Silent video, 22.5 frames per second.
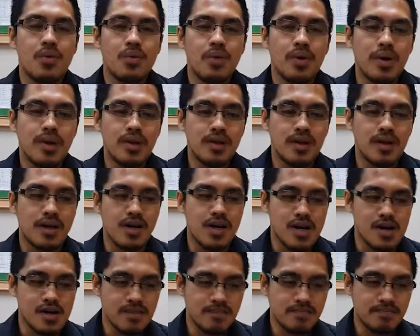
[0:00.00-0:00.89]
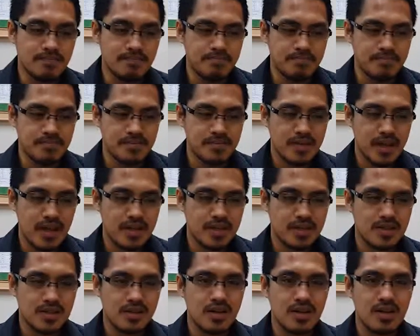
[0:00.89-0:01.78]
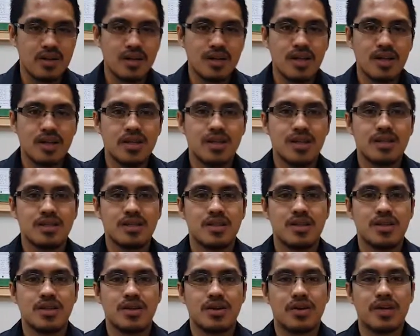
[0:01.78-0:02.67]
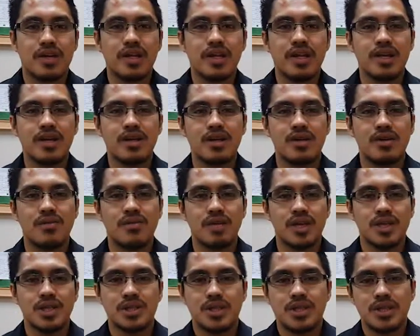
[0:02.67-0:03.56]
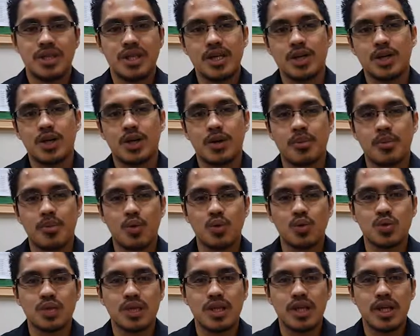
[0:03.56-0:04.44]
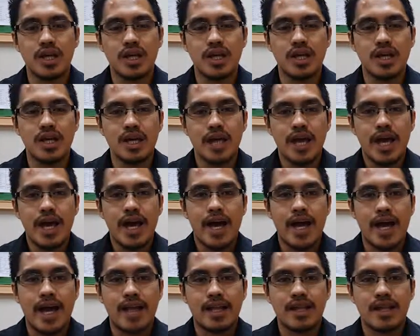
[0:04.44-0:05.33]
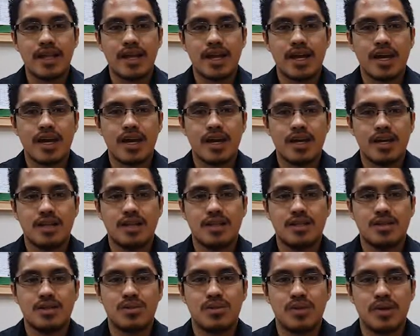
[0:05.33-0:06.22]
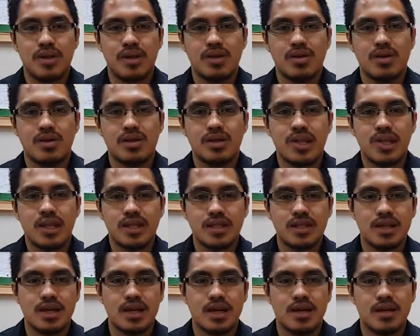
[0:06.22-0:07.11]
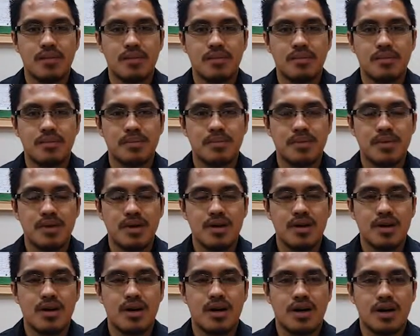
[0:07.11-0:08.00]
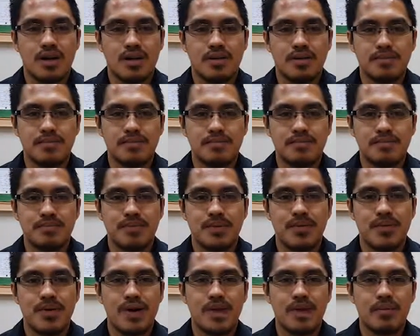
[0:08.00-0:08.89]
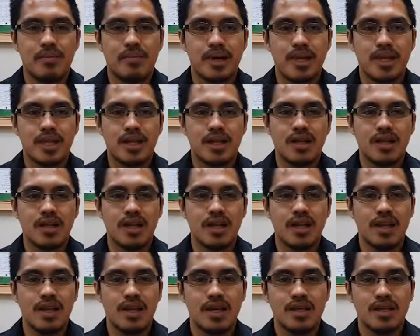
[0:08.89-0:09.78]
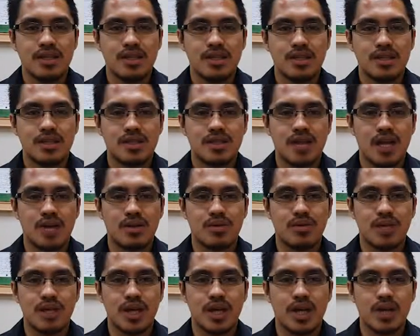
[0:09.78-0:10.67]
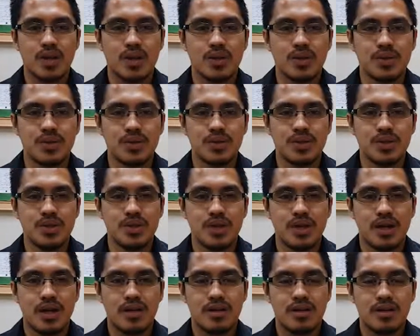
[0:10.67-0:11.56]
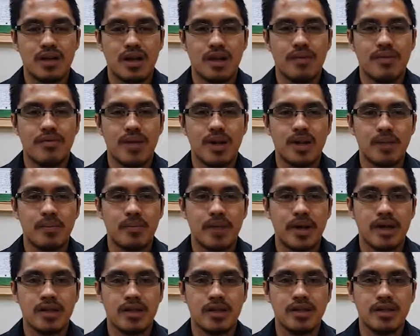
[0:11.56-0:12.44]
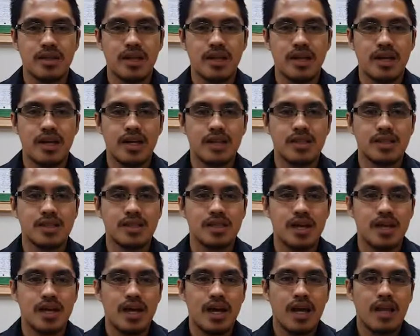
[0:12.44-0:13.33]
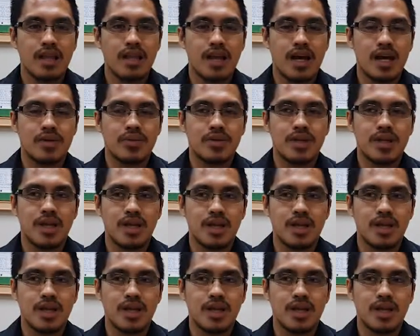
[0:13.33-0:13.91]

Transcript: Well, I started as an early intervention teacher, mostly handling kids with autism, developmental delays. That would include, under the developmental delays, that would